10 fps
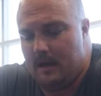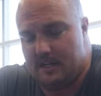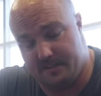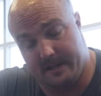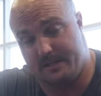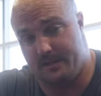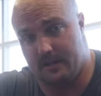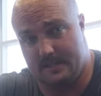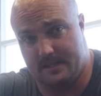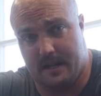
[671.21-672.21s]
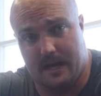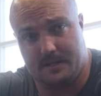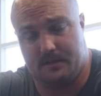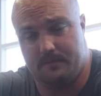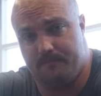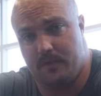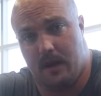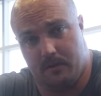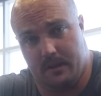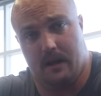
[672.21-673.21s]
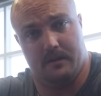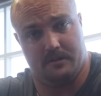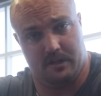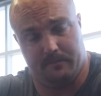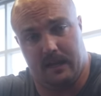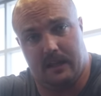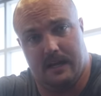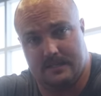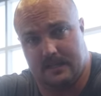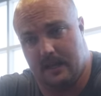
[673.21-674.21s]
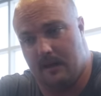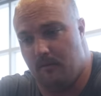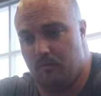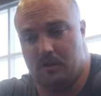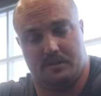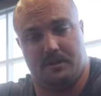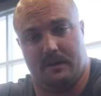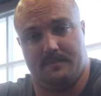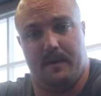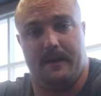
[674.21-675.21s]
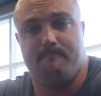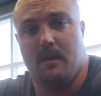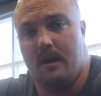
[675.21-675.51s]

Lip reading: Australia's Strongest International. I won the Arnold Strongman Classic, and I won World's Strongest Man.